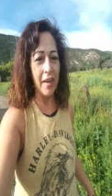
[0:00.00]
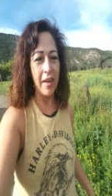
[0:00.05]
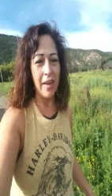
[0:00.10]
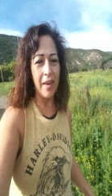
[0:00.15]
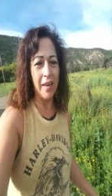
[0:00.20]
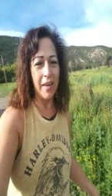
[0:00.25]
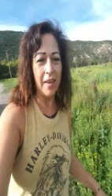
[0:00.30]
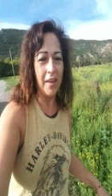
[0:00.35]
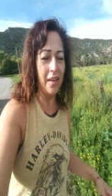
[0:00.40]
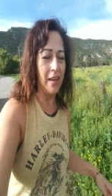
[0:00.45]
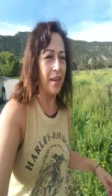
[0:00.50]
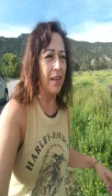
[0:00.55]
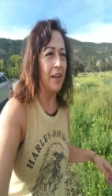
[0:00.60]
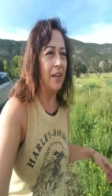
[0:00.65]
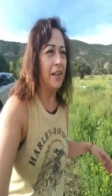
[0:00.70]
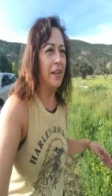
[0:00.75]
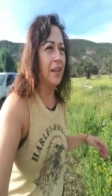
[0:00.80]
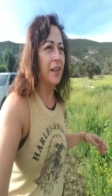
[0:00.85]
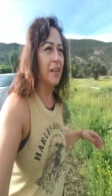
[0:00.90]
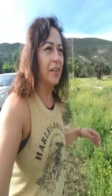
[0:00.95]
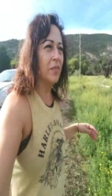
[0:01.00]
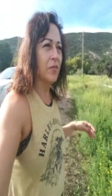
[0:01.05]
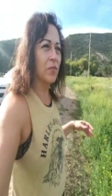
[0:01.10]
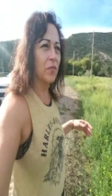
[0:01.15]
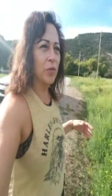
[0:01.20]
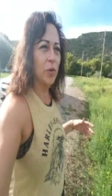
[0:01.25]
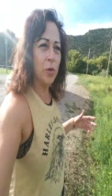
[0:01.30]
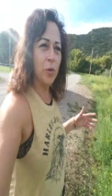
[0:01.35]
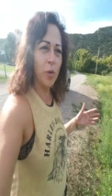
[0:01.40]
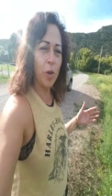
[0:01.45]
And
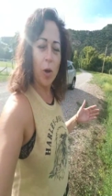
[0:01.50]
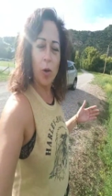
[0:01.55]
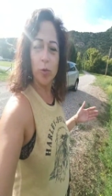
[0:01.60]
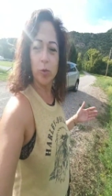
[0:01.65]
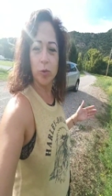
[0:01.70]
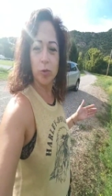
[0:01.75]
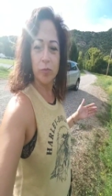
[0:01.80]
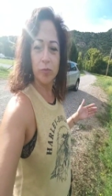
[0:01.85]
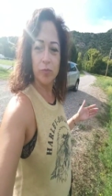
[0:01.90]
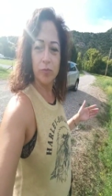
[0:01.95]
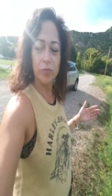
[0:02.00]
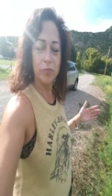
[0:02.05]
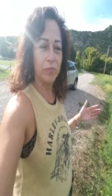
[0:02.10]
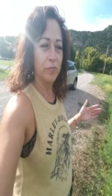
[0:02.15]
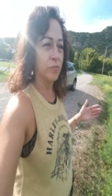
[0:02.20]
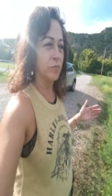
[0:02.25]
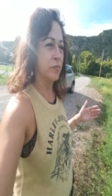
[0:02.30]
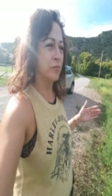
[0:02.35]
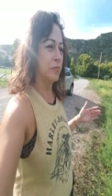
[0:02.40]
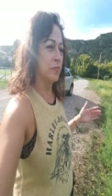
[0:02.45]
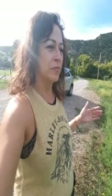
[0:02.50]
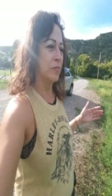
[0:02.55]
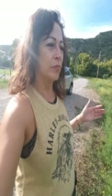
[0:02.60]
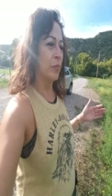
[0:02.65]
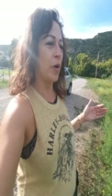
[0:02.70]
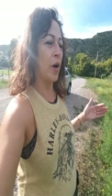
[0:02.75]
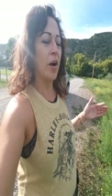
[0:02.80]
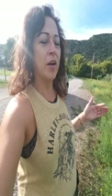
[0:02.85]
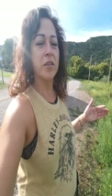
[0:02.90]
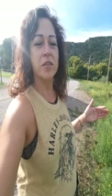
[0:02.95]
who knows,
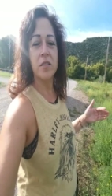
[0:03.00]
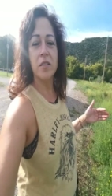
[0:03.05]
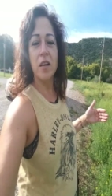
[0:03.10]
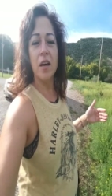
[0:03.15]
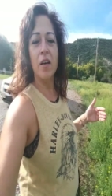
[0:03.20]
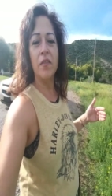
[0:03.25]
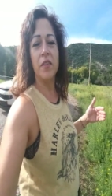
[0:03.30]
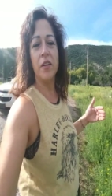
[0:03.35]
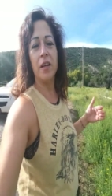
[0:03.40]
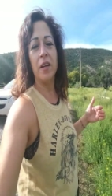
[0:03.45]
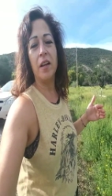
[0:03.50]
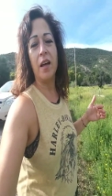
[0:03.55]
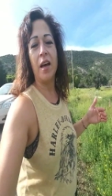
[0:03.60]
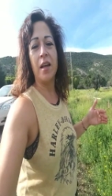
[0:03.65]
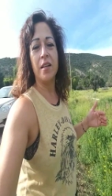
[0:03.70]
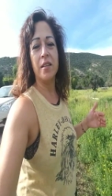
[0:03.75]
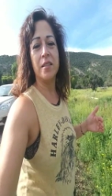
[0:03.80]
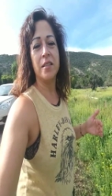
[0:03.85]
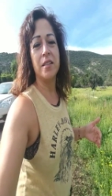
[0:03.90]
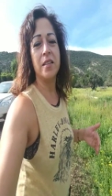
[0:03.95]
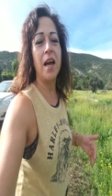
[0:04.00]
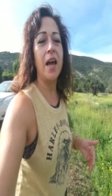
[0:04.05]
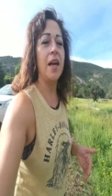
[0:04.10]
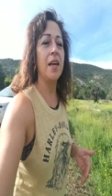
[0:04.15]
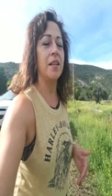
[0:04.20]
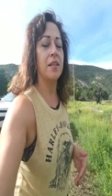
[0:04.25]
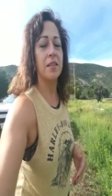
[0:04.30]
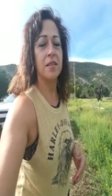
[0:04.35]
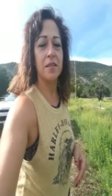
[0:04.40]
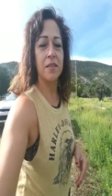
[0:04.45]
parts of the United
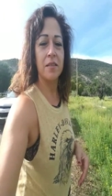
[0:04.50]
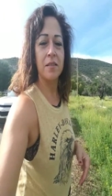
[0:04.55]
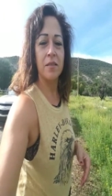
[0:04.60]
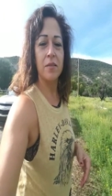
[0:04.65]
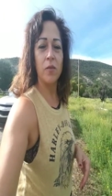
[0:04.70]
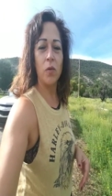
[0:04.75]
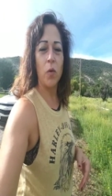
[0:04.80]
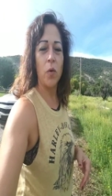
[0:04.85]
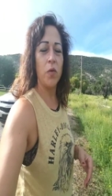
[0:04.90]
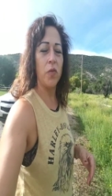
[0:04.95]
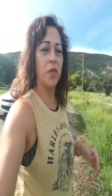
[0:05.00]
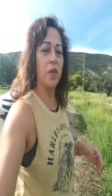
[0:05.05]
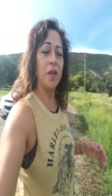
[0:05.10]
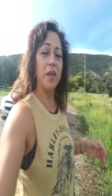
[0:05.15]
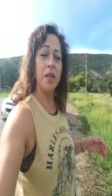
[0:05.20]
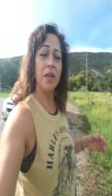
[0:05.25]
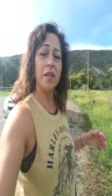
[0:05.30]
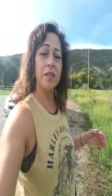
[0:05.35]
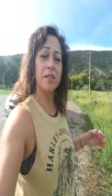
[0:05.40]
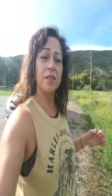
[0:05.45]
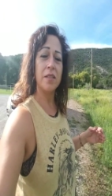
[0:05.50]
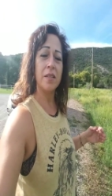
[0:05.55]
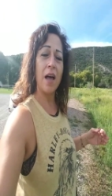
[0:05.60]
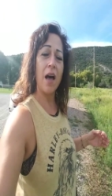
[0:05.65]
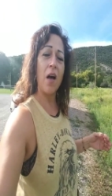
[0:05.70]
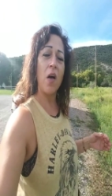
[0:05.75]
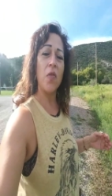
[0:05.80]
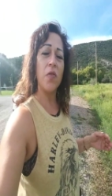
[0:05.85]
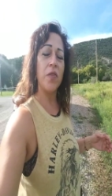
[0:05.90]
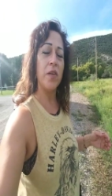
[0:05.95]
States, northeast,
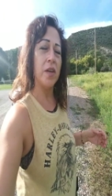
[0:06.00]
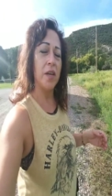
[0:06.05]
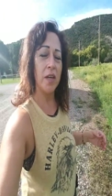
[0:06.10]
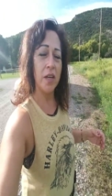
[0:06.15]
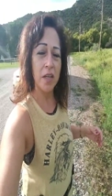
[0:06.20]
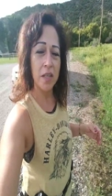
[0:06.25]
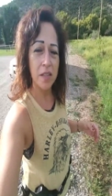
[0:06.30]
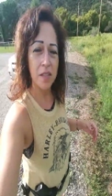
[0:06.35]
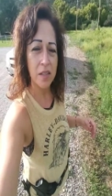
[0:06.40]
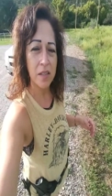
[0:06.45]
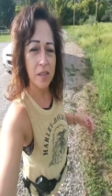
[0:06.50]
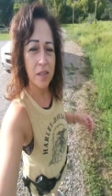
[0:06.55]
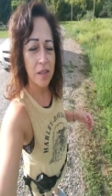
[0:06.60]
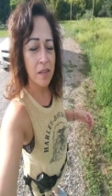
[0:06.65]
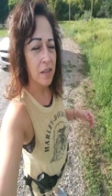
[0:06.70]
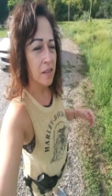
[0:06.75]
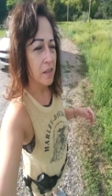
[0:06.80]
southeast,